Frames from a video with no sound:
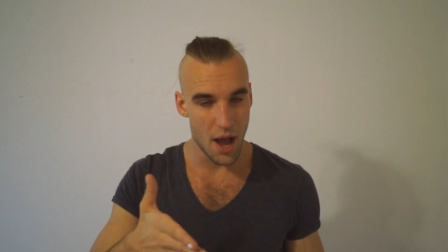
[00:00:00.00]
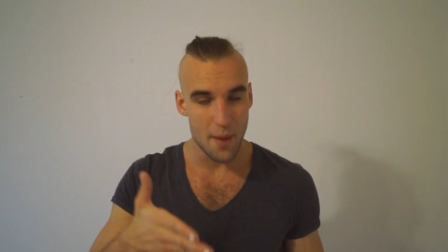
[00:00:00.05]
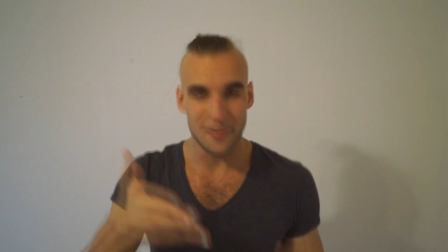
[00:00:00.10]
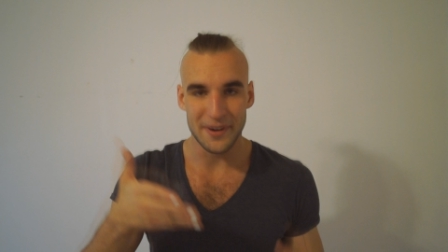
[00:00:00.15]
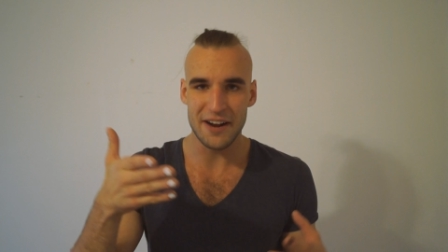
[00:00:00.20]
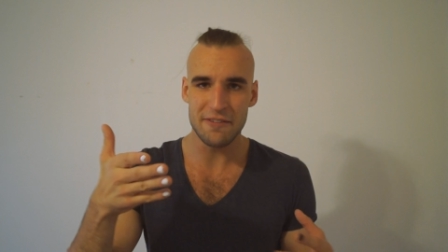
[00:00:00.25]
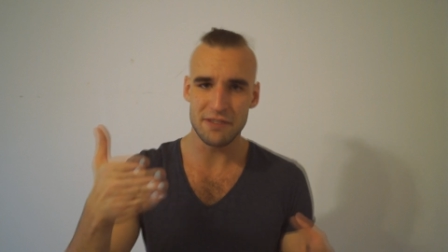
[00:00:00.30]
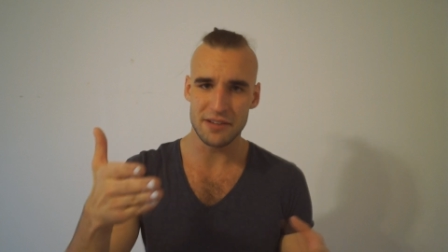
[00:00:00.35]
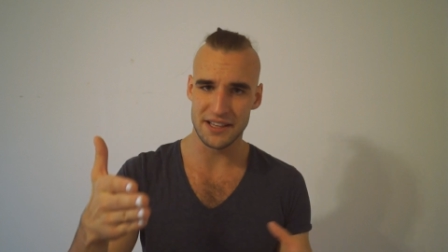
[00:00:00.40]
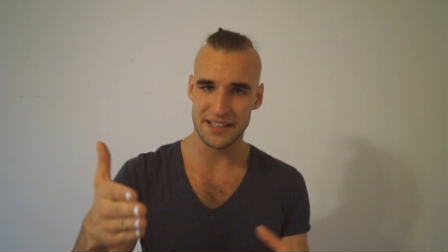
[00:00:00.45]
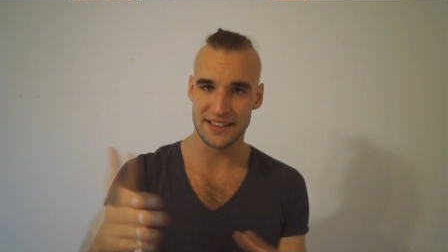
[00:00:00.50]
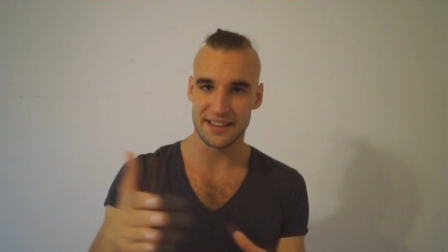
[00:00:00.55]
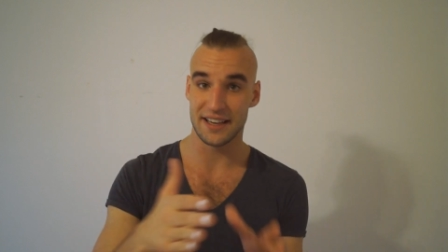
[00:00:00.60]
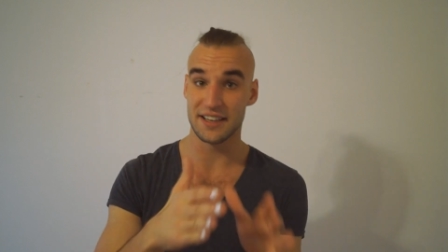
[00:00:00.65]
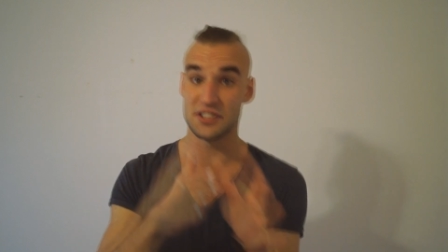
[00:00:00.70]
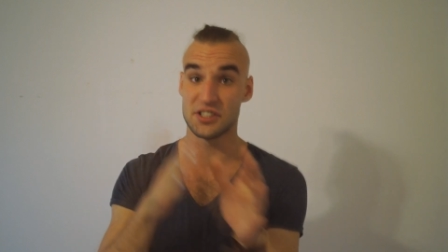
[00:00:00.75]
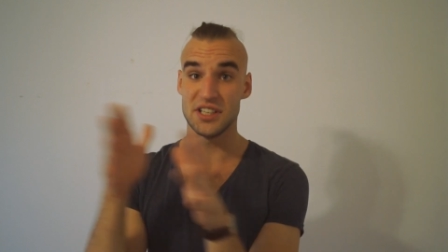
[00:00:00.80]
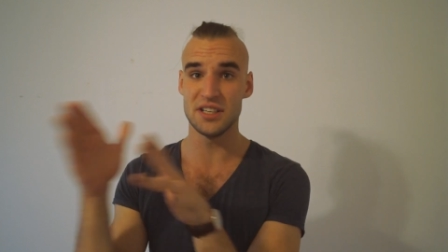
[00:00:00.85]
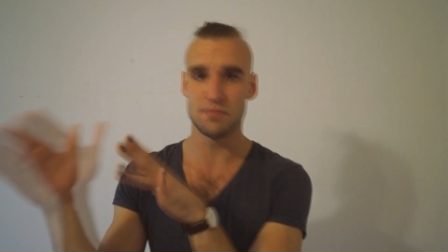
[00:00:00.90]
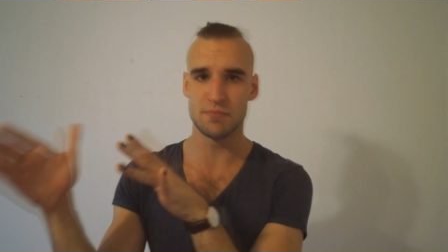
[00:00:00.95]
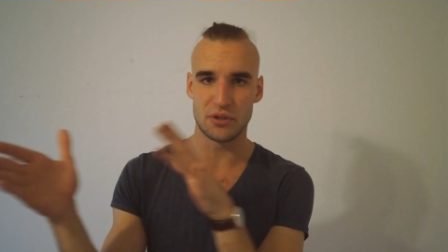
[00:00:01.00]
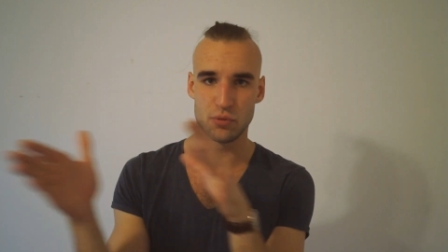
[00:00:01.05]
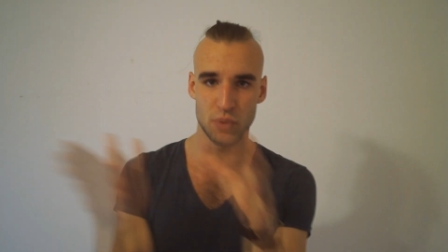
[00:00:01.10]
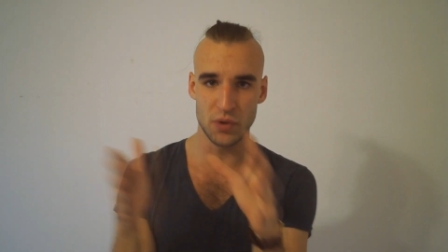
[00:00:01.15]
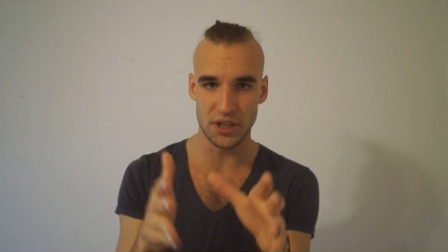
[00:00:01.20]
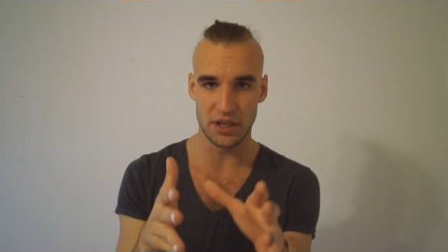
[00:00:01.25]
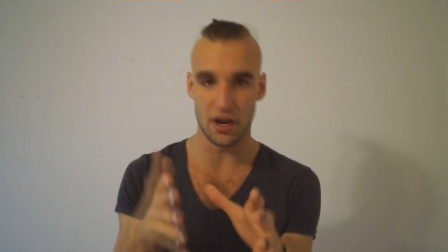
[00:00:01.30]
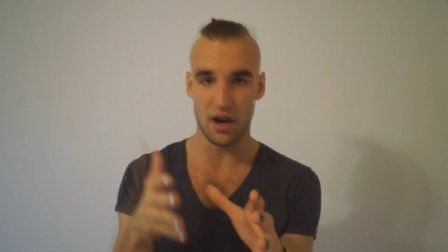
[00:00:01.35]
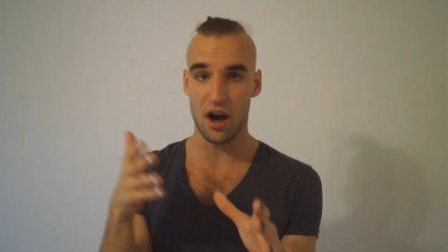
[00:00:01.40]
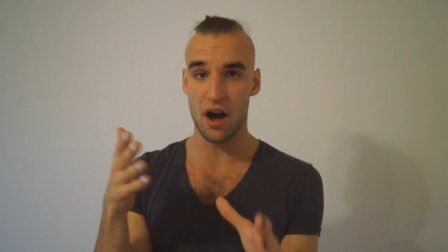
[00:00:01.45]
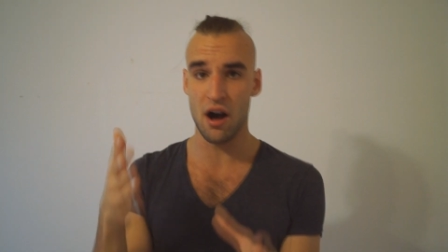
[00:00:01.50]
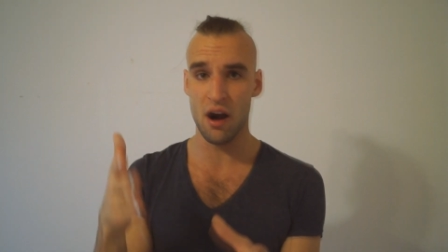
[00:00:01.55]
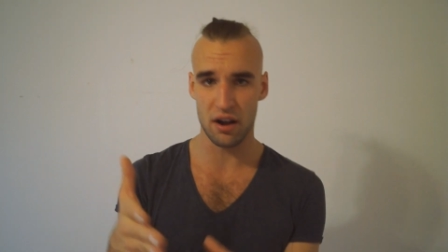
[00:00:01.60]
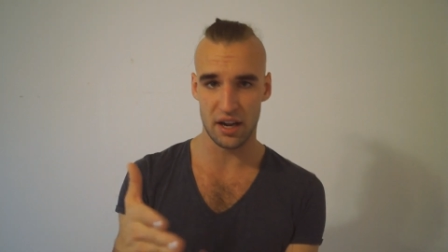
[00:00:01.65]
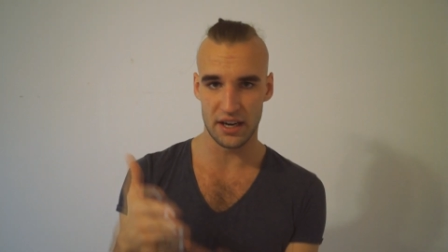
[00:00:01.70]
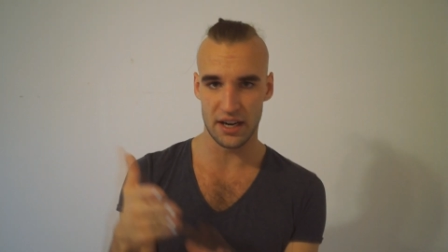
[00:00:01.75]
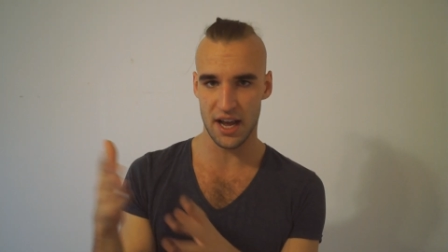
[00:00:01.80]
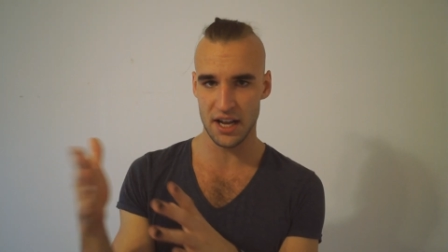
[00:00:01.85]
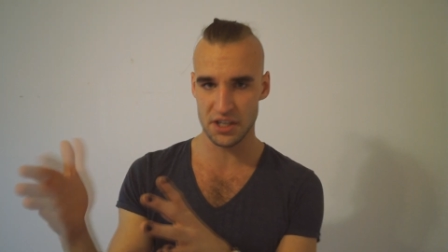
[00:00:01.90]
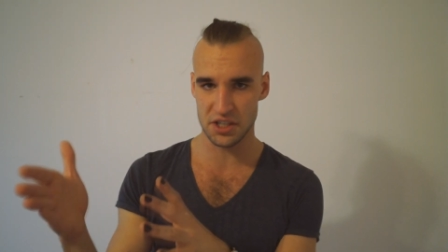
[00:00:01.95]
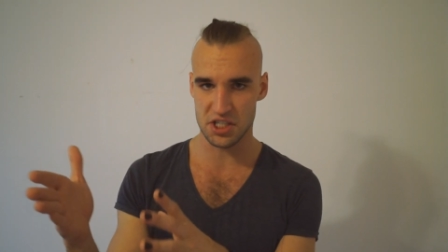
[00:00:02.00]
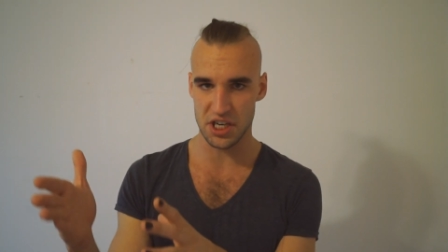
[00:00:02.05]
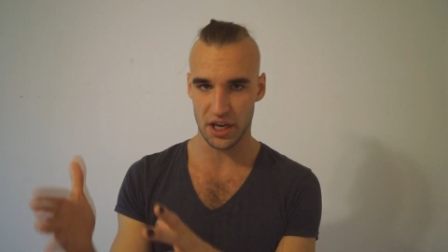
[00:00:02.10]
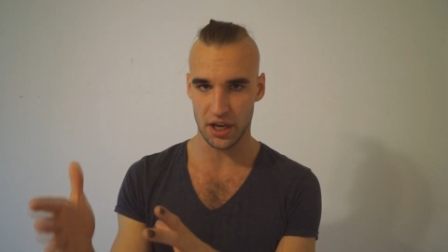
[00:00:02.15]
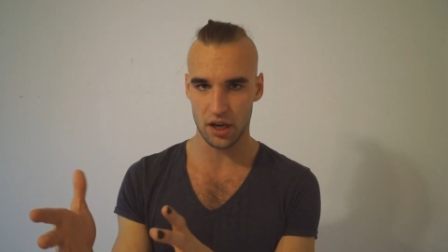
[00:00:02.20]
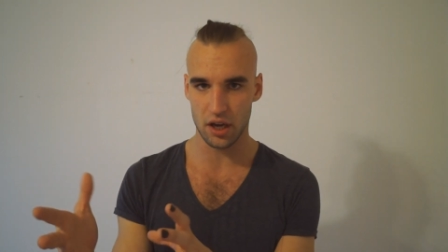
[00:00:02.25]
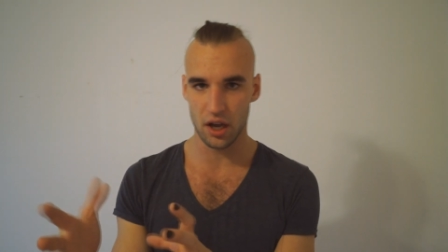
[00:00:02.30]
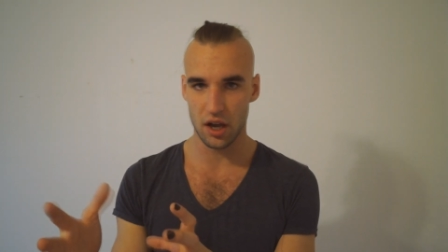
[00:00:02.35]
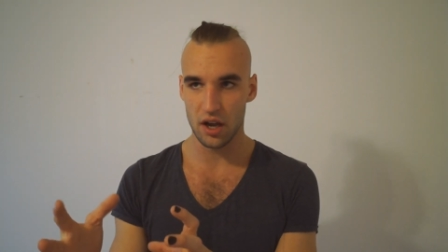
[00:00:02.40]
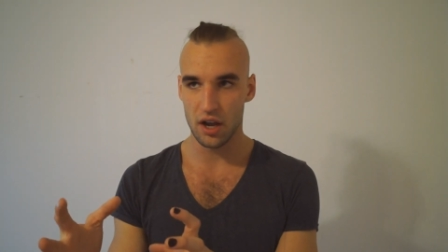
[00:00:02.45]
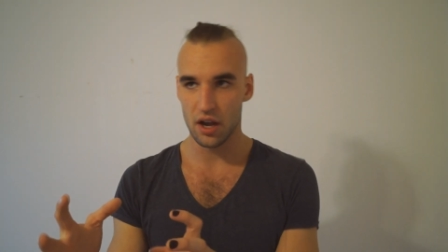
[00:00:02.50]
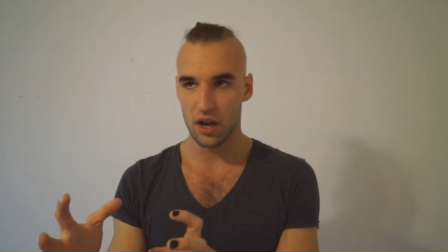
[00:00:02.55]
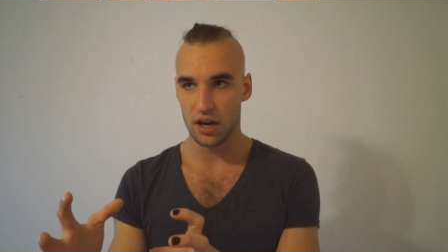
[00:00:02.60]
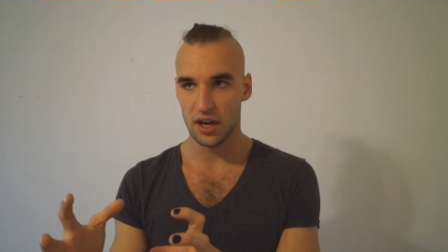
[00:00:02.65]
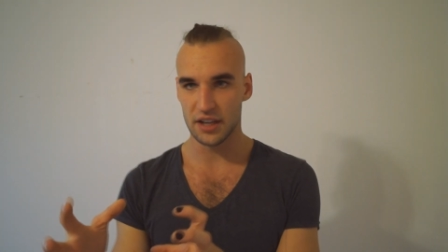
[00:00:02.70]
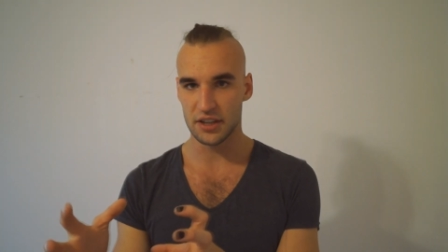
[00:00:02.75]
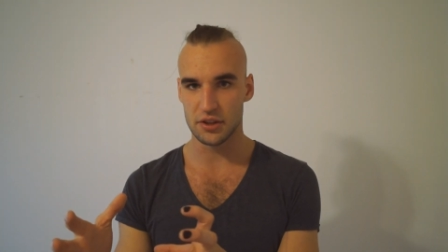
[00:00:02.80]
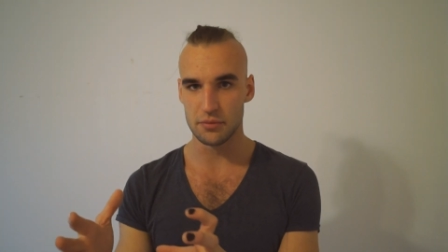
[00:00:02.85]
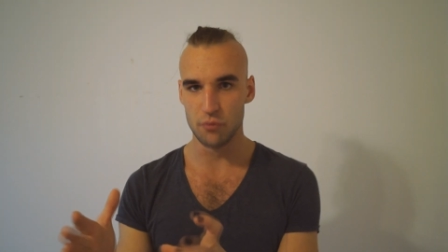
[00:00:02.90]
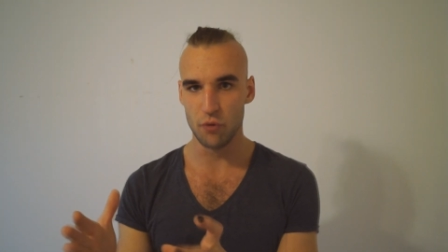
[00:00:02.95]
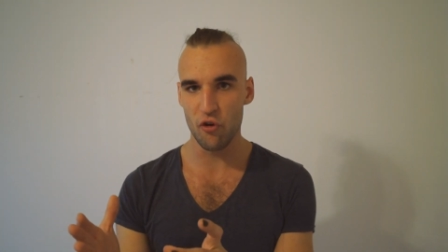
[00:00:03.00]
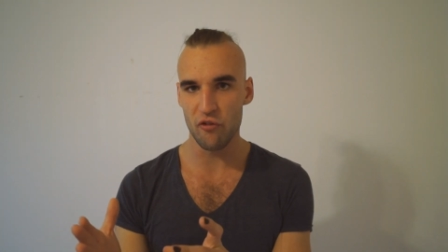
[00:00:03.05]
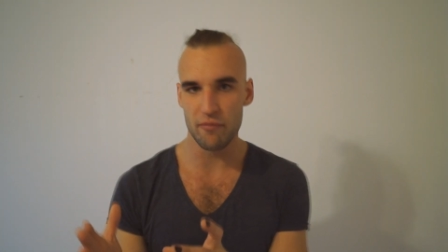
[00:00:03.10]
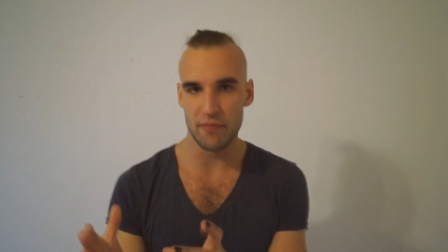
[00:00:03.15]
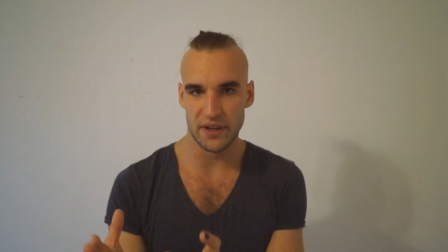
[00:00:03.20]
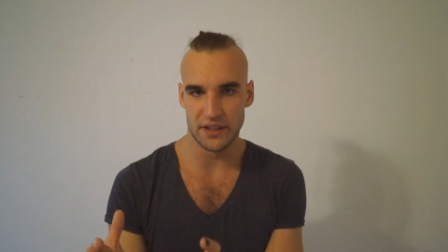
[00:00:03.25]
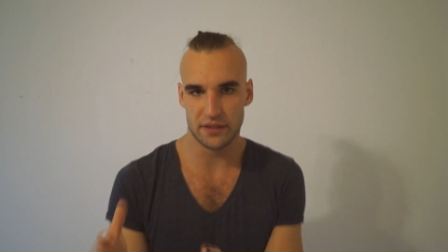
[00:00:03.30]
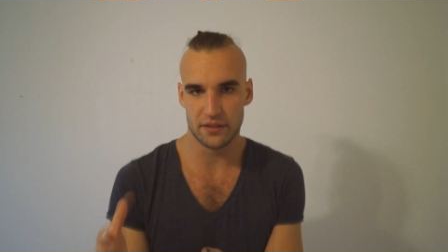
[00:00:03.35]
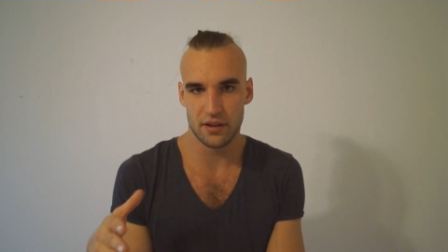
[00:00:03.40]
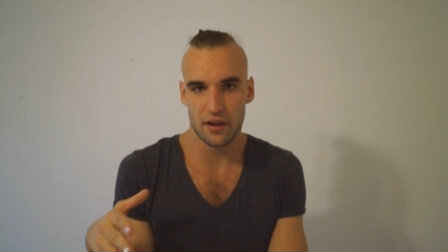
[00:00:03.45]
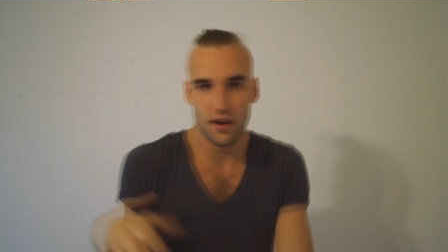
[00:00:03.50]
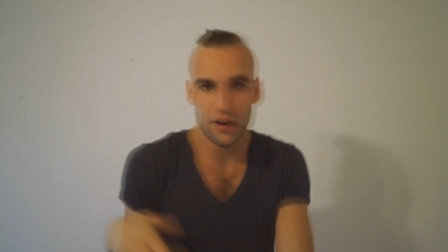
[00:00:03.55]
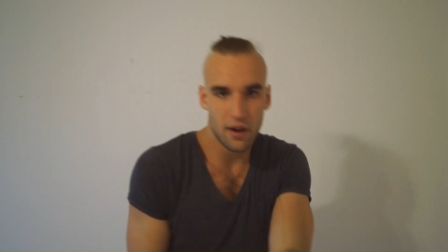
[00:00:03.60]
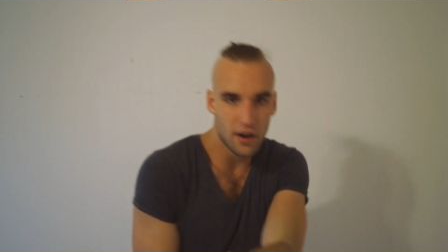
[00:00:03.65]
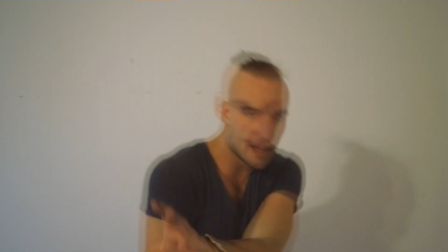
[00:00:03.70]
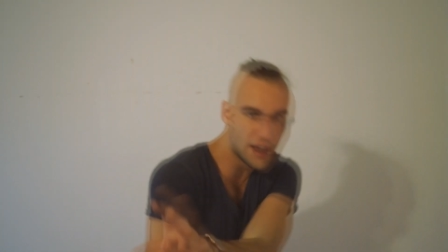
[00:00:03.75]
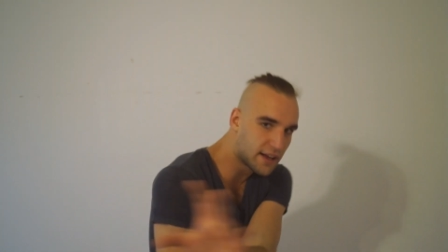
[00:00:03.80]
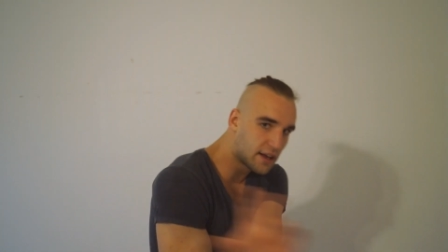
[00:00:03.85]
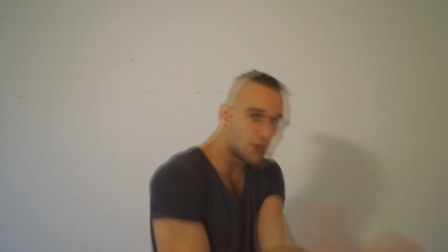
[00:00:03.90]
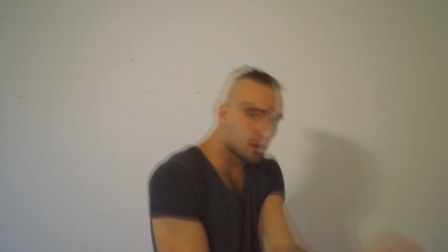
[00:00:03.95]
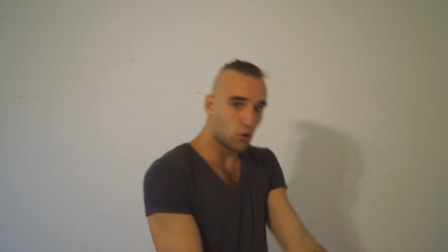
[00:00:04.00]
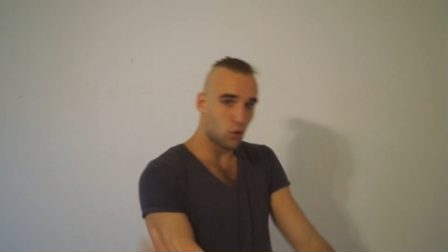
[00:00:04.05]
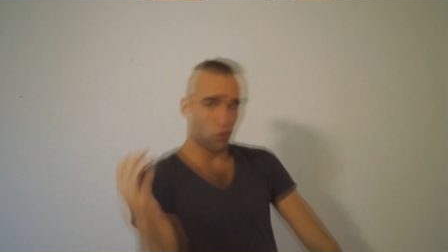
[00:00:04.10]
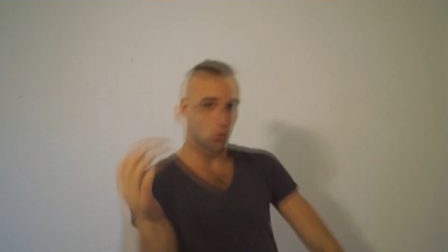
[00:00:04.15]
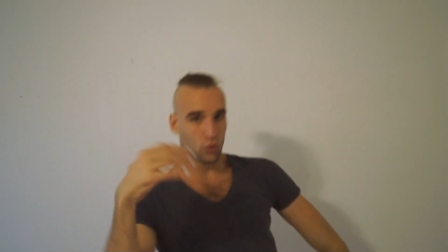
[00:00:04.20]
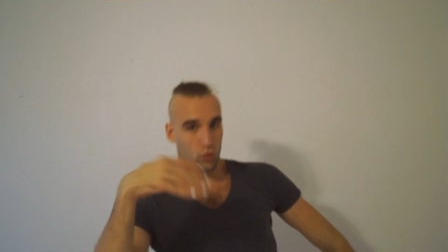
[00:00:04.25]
but everything that is in between, a hug and a handshake, like the movement, like